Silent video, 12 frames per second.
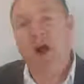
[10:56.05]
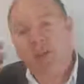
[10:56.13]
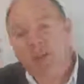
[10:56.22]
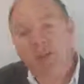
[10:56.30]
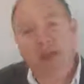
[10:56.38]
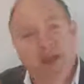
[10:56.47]

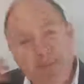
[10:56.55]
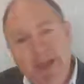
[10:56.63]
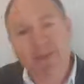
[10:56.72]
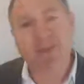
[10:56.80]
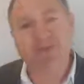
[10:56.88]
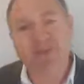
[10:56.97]
I'm thinking
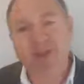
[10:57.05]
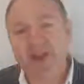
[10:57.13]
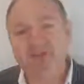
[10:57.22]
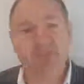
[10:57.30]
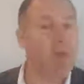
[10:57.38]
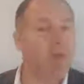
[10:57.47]
about these
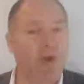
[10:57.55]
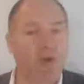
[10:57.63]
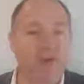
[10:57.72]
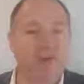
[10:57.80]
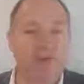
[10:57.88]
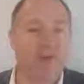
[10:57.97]
things, but I'm not
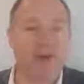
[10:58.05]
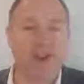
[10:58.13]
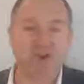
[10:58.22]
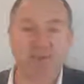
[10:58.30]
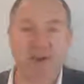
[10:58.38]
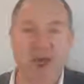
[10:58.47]
looking for a
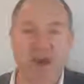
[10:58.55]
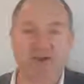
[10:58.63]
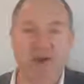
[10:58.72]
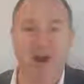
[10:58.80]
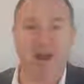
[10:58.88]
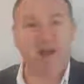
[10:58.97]
financial planner
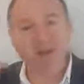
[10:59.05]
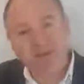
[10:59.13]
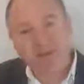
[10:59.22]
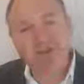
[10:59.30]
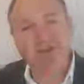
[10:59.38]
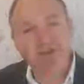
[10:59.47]
right now.
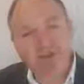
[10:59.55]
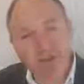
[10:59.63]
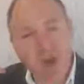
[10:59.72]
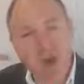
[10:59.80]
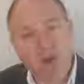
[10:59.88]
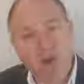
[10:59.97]
This is just what's
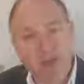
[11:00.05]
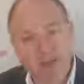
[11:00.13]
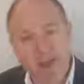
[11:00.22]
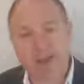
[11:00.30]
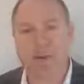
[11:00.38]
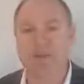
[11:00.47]
going on in the
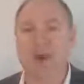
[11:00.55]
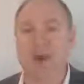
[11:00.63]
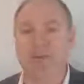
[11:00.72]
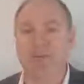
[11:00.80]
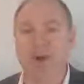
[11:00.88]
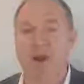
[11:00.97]
back of my
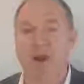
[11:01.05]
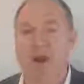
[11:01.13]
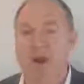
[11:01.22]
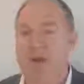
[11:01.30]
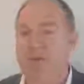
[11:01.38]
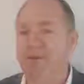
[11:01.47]
mind, right?
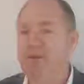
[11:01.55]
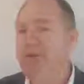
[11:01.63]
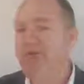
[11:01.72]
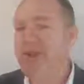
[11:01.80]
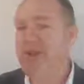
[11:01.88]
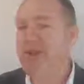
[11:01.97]
But
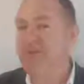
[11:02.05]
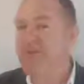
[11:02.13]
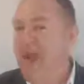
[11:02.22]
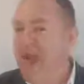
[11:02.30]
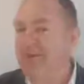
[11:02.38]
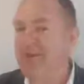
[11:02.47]
if
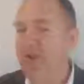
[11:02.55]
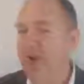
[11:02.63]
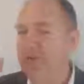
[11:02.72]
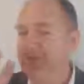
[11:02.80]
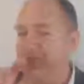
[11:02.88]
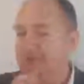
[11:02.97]
you
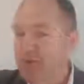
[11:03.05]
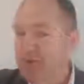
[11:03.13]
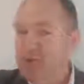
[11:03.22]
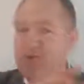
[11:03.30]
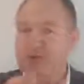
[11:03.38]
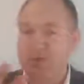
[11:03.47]
advertise a
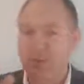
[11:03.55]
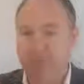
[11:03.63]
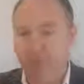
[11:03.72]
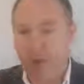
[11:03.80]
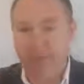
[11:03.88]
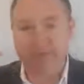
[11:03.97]
solution to the
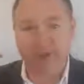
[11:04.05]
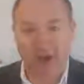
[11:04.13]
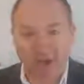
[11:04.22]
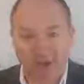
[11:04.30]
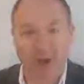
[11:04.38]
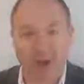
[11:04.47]
problems that
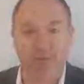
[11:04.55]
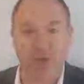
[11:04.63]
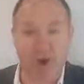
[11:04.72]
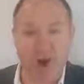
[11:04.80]
I think I've